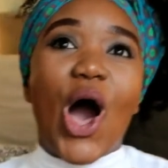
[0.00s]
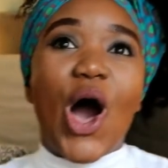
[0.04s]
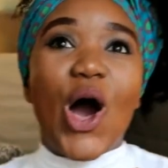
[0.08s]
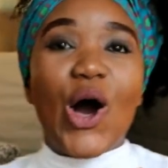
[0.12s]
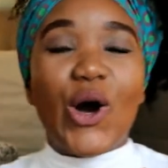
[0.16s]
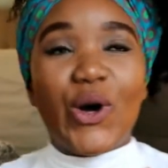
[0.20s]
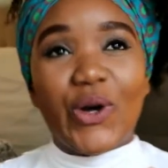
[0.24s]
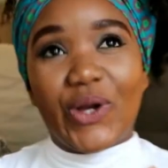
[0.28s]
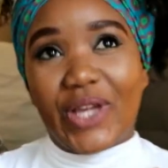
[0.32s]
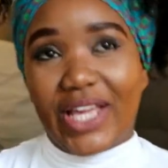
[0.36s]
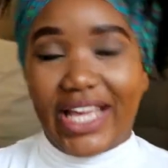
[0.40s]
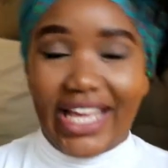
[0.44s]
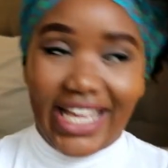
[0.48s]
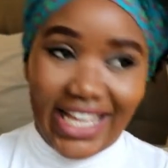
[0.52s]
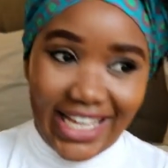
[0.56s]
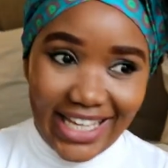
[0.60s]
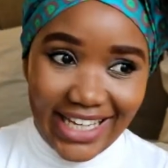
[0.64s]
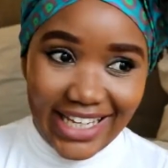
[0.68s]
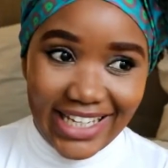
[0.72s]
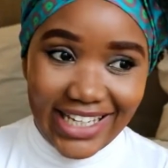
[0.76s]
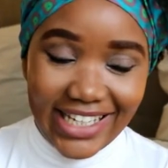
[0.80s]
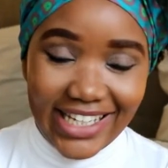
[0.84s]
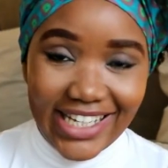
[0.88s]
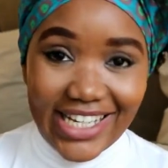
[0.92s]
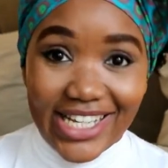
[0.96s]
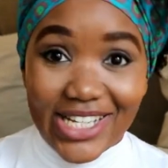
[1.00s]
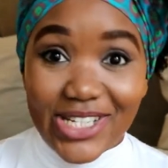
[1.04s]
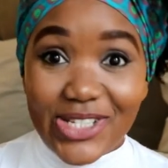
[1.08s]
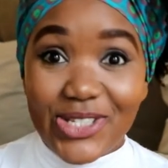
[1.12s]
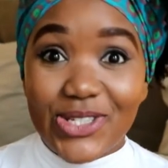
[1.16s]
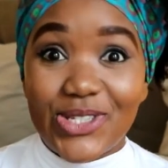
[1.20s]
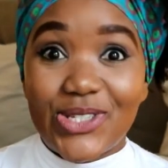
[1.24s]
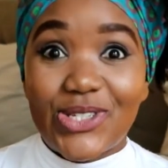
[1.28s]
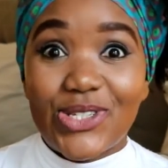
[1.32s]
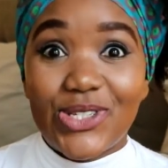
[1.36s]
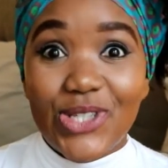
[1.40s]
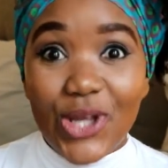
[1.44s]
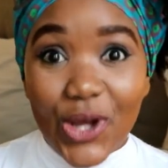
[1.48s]
Okay,
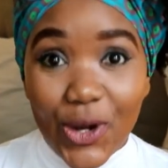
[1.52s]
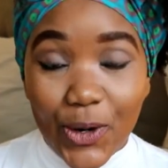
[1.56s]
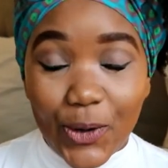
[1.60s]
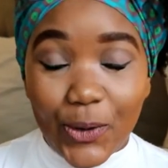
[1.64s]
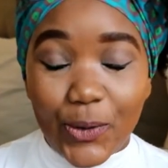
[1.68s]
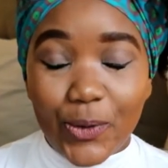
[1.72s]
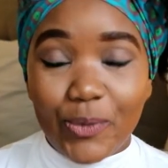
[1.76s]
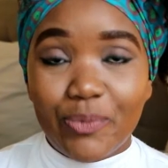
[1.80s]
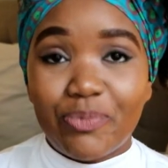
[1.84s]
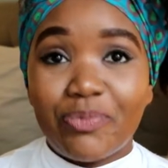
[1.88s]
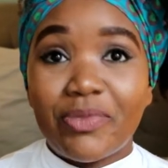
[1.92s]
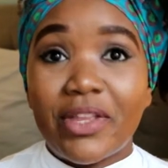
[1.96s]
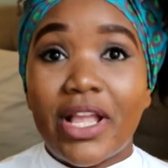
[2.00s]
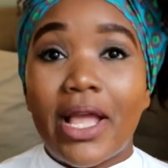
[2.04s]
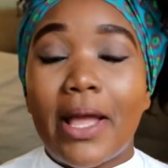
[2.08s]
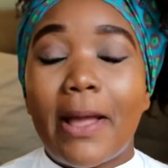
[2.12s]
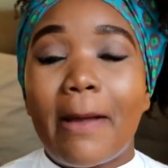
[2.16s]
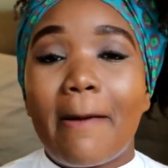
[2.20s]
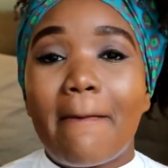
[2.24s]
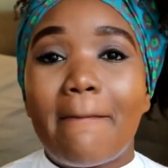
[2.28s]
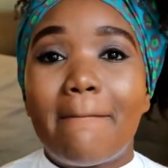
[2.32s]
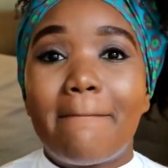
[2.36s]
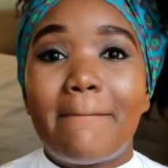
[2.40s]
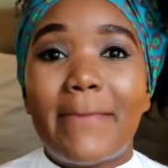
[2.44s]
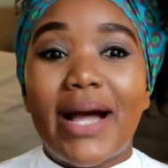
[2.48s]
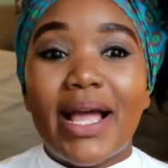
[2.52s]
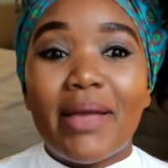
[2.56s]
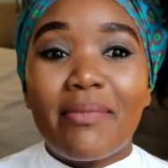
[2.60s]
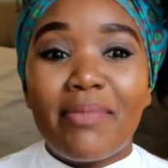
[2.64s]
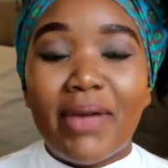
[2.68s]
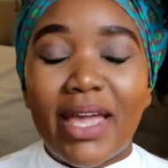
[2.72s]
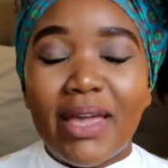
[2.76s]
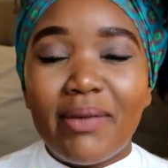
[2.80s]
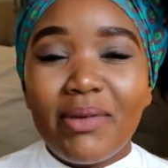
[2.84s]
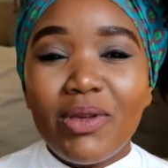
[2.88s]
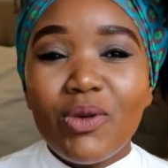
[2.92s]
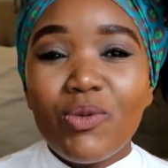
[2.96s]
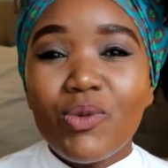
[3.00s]
so my
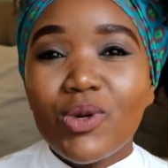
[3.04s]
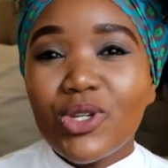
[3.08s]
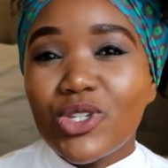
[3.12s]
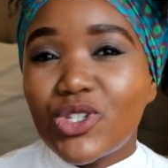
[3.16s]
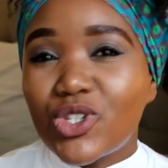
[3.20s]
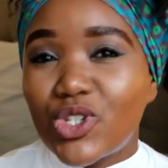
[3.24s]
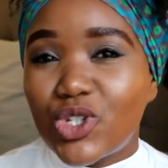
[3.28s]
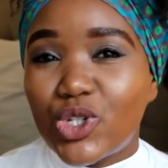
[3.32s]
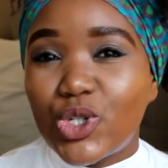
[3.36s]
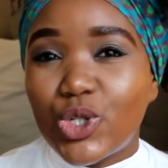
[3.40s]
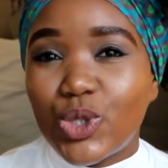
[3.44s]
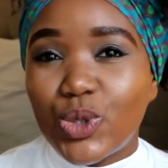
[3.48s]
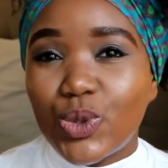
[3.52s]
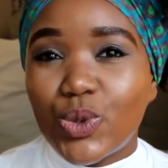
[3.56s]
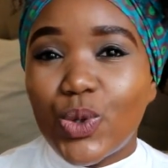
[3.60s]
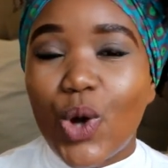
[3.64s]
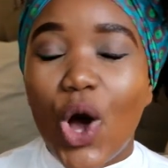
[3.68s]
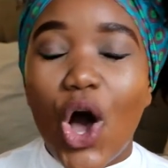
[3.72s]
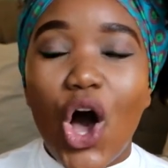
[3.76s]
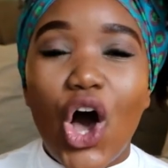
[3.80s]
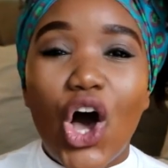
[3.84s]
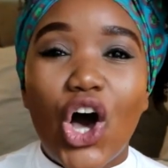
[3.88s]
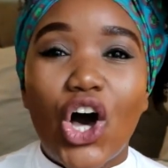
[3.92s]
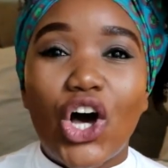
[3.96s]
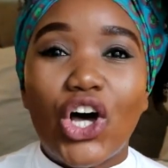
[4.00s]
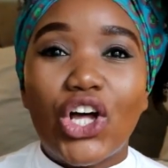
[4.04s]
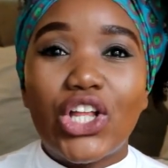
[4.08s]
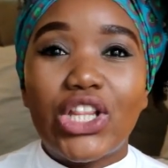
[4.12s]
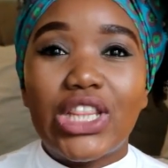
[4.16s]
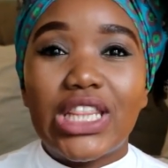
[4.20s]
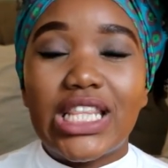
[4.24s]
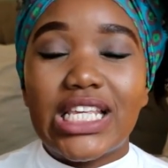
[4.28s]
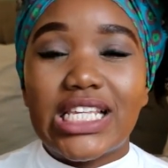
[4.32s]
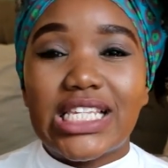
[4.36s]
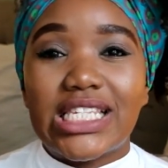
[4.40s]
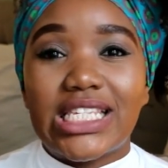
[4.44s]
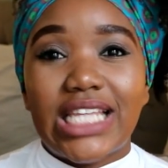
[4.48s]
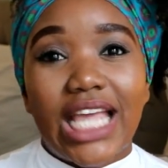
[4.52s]
baby was due on
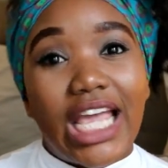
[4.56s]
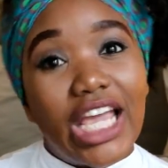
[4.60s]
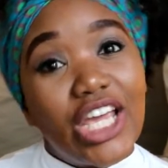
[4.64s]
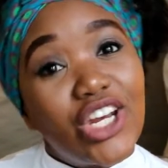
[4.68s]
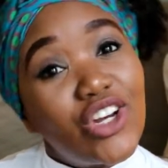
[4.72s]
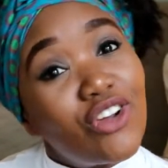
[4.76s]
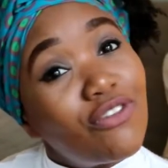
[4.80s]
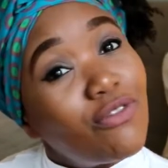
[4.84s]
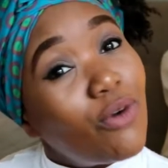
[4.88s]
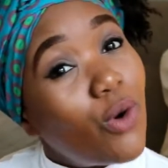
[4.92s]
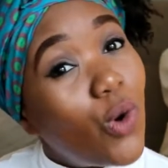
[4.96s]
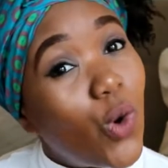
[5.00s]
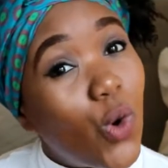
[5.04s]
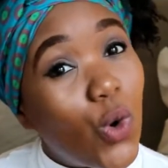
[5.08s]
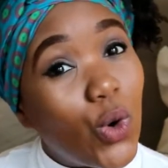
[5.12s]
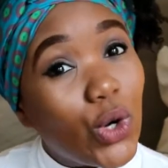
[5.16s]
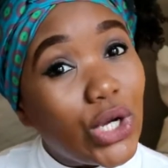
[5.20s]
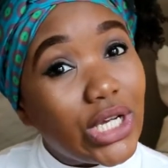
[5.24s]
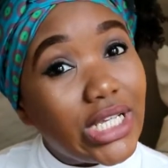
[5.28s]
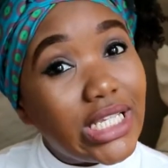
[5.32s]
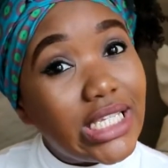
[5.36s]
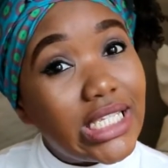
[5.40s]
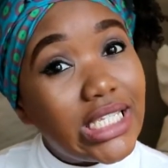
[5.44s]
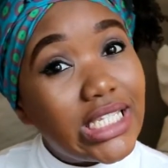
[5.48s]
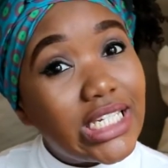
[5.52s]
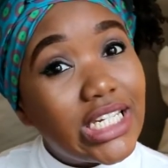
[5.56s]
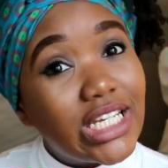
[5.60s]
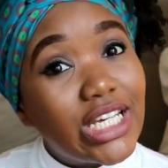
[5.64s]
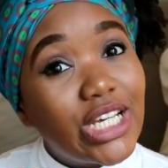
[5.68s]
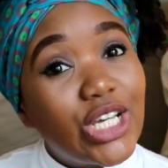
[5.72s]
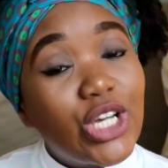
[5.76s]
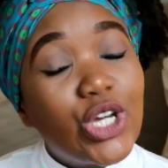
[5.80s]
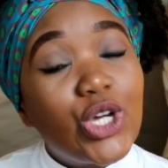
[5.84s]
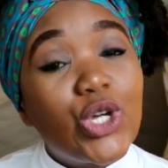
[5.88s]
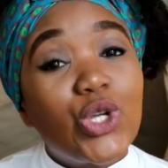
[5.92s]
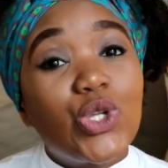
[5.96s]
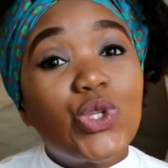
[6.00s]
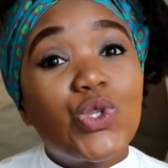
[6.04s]
the 2nd of August
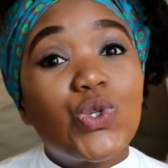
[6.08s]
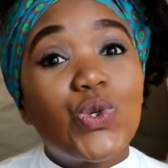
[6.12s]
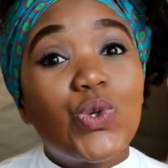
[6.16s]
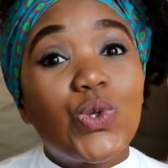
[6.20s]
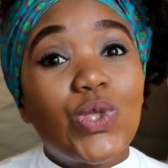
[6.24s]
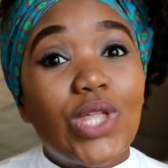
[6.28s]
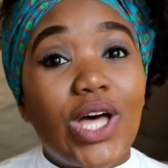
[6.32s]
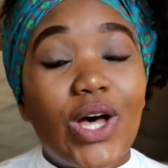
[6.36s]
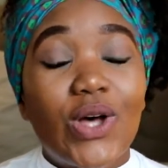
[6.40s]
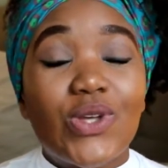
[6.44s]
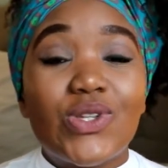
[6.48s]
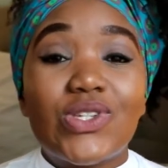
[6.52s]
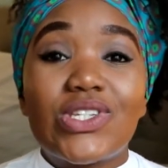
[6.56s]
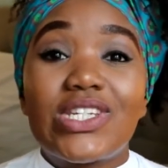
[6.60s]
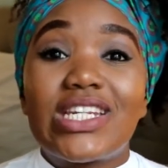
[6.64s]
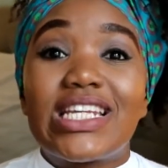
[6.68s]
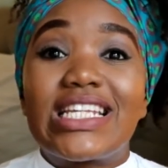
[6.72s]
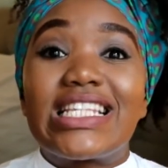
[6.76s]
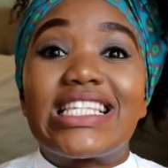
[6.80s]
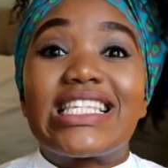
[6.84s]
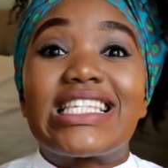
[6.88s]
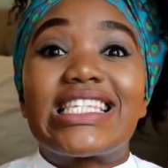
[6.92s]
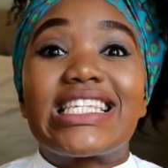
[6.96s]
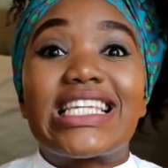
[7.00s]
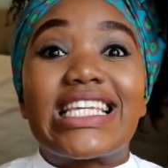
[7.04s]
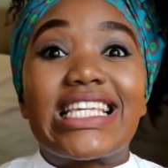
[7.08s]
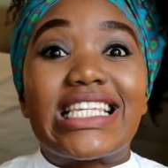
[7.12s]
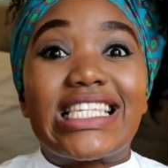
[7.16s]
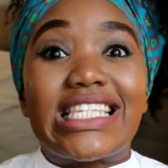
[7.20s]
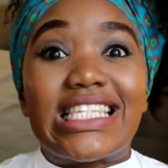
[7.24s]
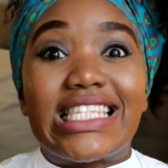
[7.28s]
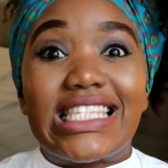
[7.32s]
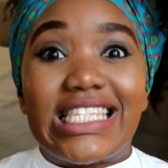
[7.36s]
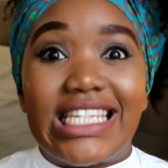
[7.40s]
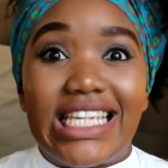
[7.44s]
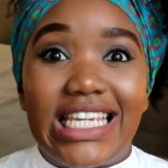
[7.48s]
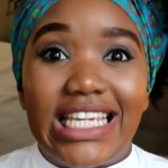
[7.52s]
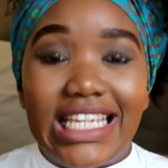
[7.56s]

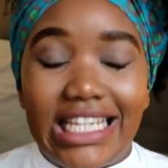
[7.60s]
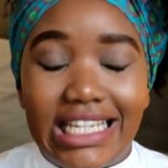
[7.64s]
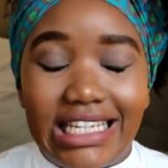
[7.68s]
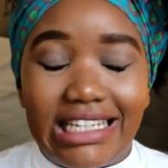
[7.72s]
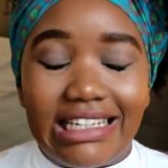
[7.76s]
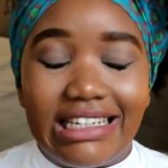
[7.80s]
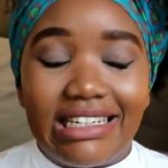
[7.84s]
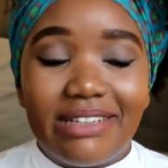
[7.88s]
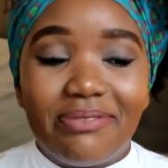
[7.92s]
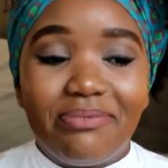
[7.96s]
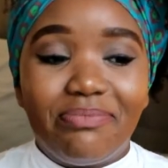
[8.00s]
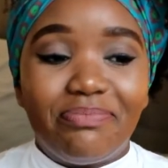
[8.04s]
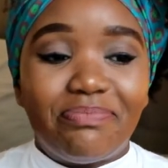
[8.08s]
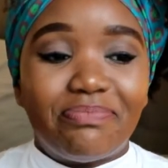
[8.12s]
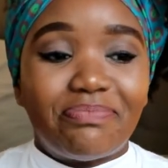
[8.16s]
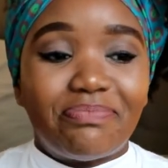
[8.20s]
2016.